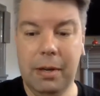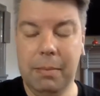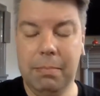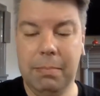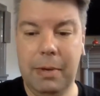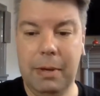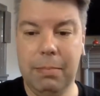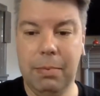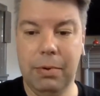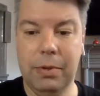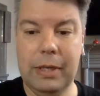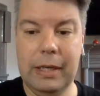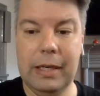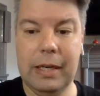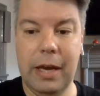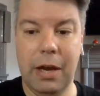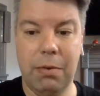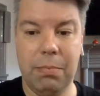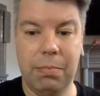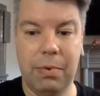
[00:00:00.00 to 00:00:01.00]
People need
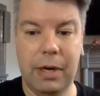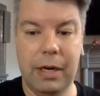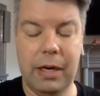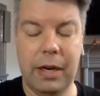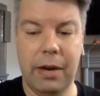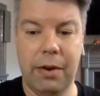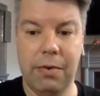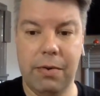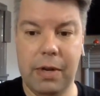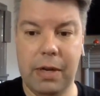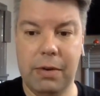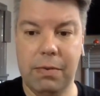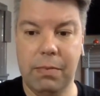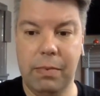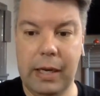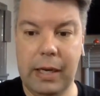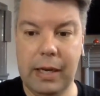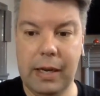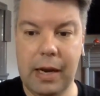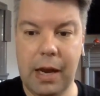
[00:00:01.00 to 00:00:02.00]
help right now, and
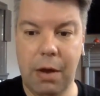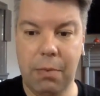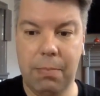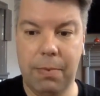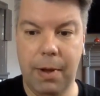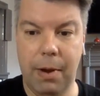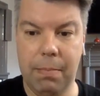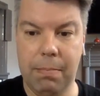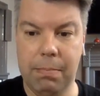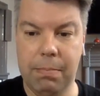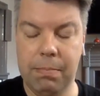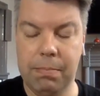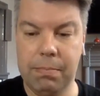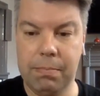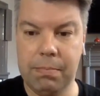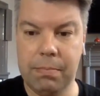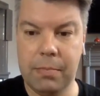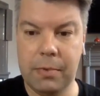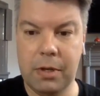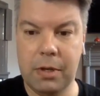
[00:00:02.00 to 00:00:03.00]
we can help them.
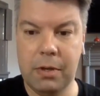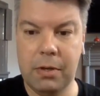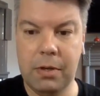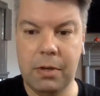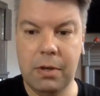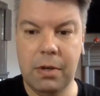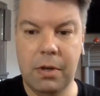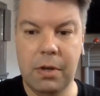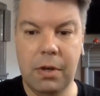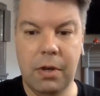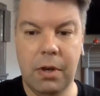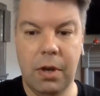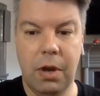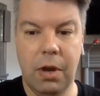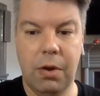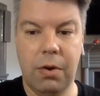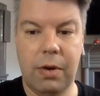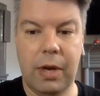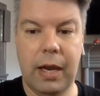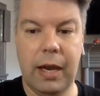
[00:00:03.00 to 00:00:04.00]

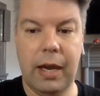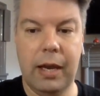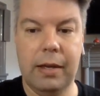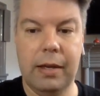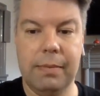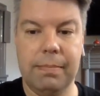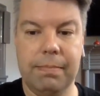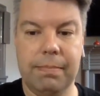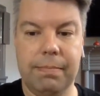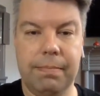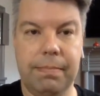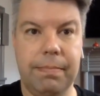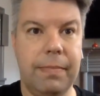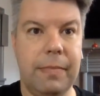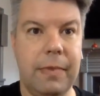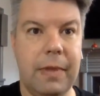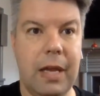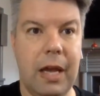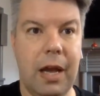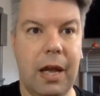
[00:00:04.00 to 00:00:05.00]
Okay.
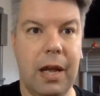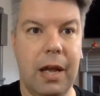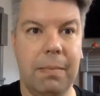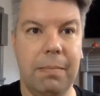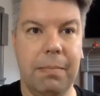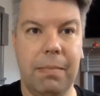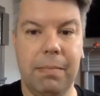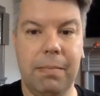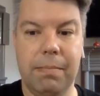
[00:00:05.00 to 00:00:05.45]
Um,